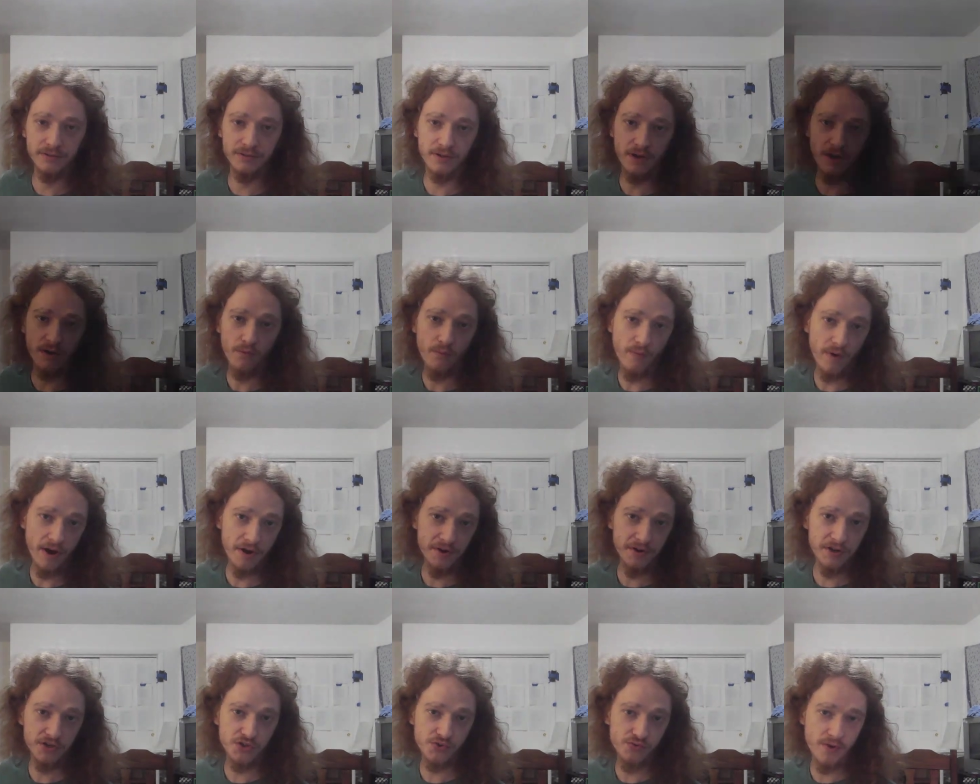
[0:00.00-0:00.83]

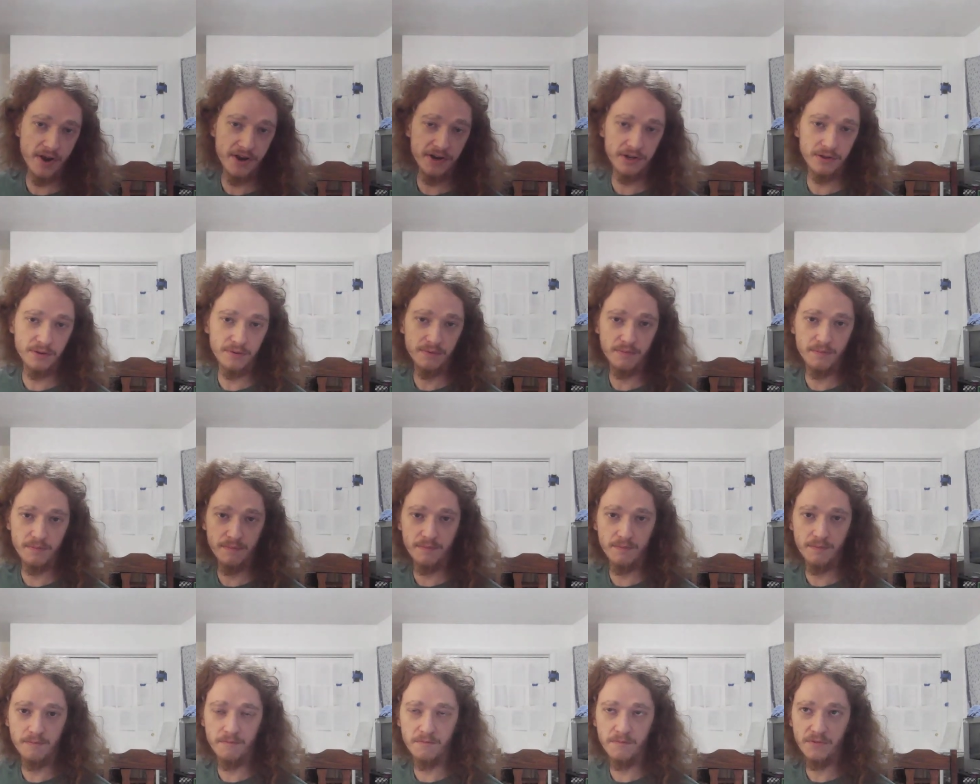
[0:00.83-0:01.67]
awareness right at
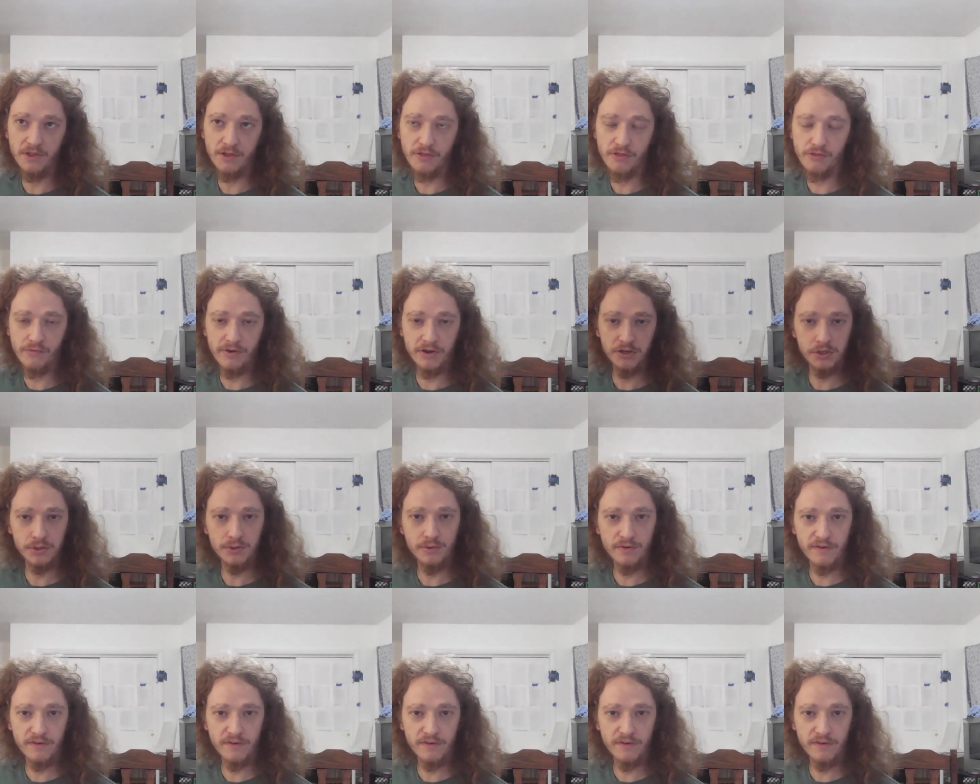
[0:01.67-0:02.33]
the threshold